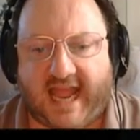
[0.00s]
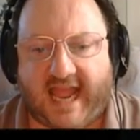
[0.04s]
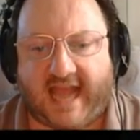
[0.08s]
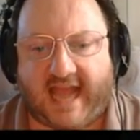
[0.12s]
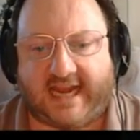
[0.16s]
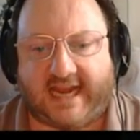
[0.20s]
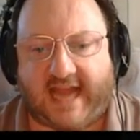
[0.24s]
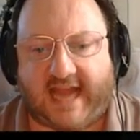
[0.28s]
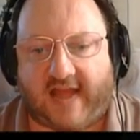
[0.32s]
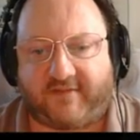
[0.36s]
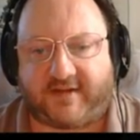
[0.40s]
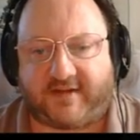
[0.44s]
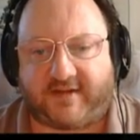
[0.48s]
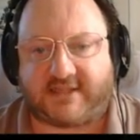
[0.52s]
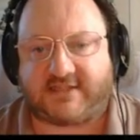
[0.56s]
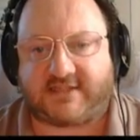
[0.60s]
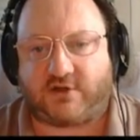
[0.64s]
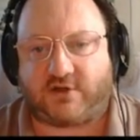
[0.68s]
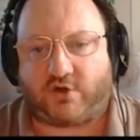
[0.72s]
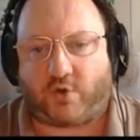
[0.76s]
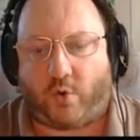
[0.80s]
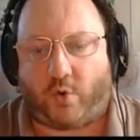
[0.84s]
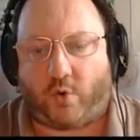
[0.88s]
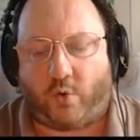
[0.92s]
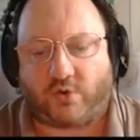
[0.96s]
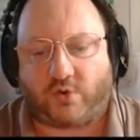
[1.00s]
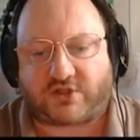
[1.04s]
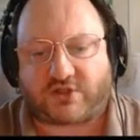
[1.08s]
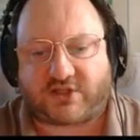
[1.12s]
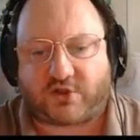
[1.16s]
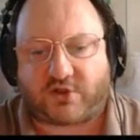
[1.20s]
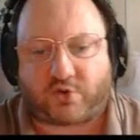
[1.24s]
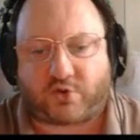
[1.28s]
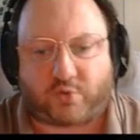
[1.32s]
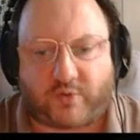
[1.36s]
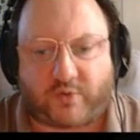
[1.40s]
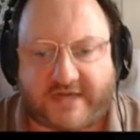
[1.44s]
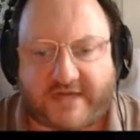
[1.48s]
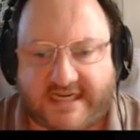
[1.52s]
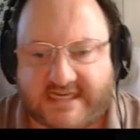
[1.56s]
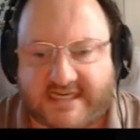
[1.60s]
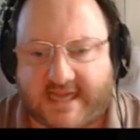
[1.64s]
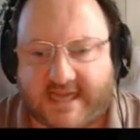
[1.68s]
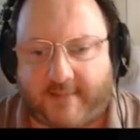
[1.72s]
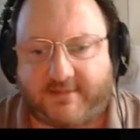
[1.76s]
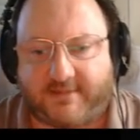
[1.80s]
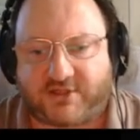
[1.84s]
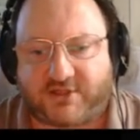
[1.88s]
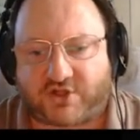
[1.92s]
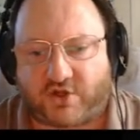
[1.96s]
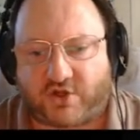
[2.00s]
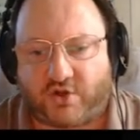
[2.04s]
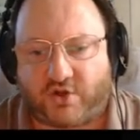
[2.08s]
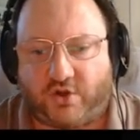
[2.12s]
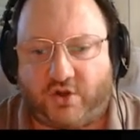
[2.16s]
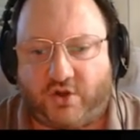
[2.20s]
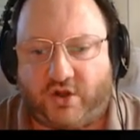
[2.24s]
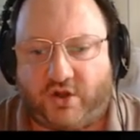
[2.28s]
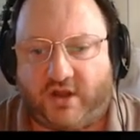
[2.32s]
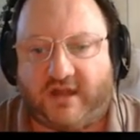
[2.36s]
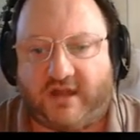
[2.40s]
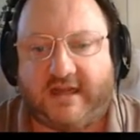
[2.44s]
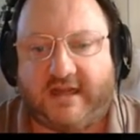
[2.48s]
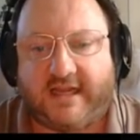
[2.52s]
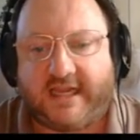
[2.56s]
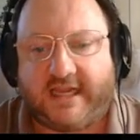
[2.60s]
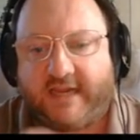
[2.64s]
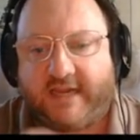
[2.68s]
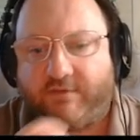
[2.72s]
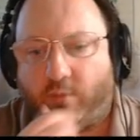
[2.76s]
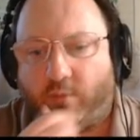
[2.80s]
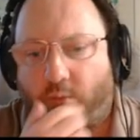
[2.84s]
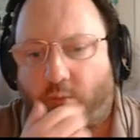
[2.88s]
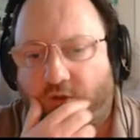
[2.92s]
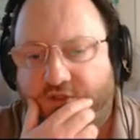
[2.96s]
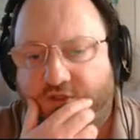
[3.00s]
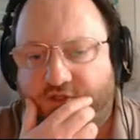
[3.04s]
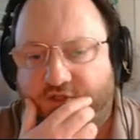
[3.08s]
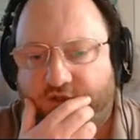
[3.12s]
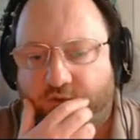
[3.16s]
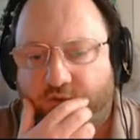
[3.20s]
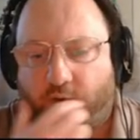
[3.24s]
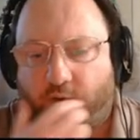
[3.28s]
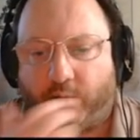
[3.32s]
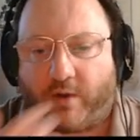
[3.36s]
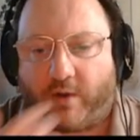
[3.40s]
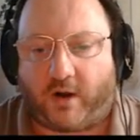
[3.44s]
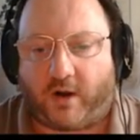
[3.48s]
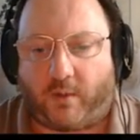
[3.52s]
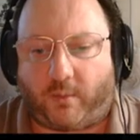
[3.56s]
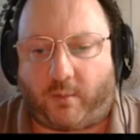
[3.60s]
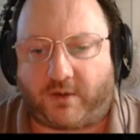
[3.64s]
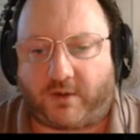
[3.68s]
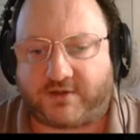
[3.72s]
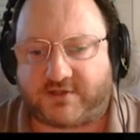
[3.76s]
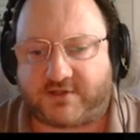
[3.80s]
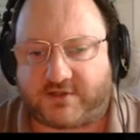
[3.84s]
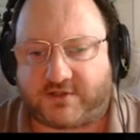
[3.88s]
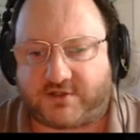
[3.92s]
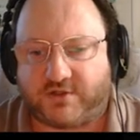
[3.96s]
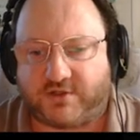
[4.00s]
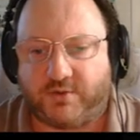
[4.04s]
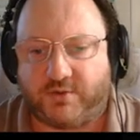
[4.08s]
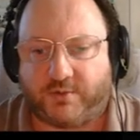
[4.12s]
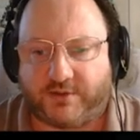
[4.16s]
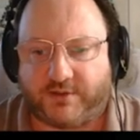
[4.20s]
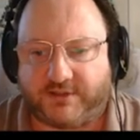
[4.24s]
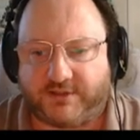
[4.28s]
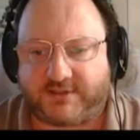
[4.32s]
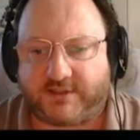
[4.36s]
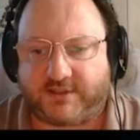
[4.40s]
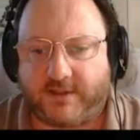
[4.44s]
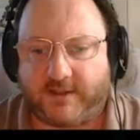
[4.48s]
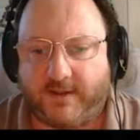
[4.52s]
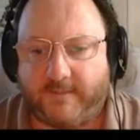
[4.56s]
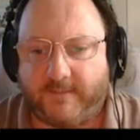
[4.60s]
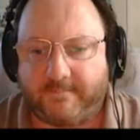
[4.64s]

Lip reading: and having to cause 3 damage to her if I wanted to do it where I wanted to do it.